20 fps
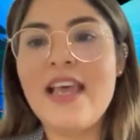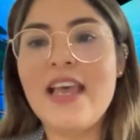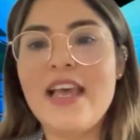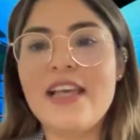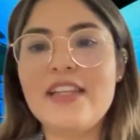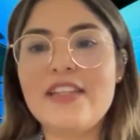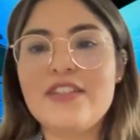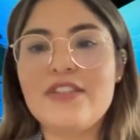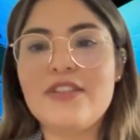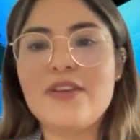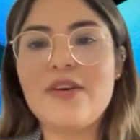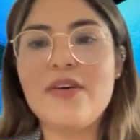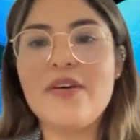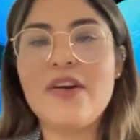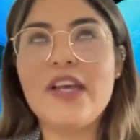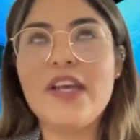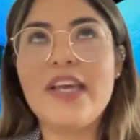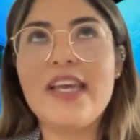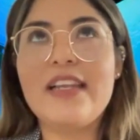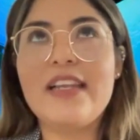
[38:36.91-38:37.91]
And
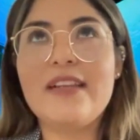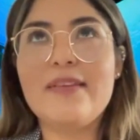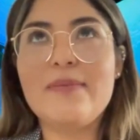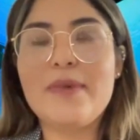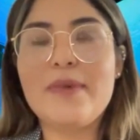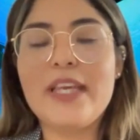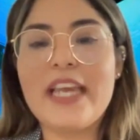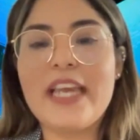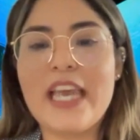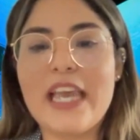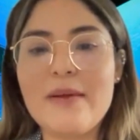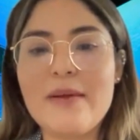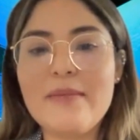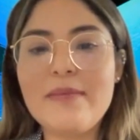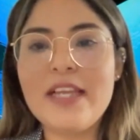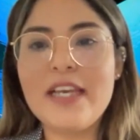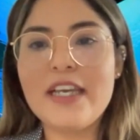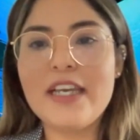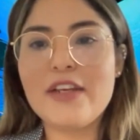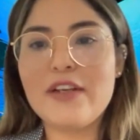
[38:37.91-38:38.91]
so it became
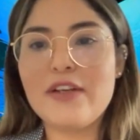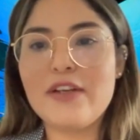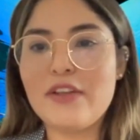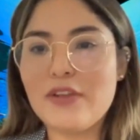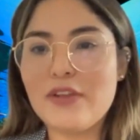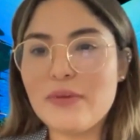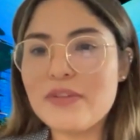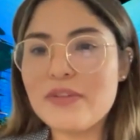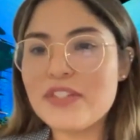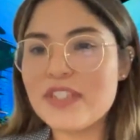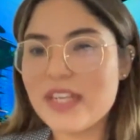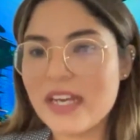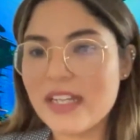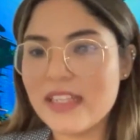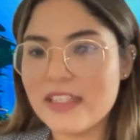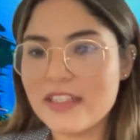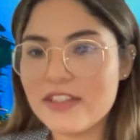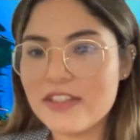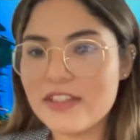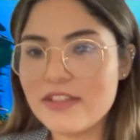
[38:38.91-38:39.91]
like a new
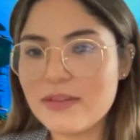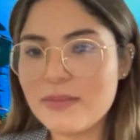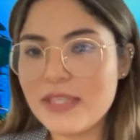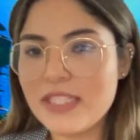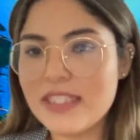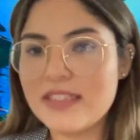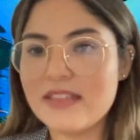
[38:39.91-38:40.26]
challenge to me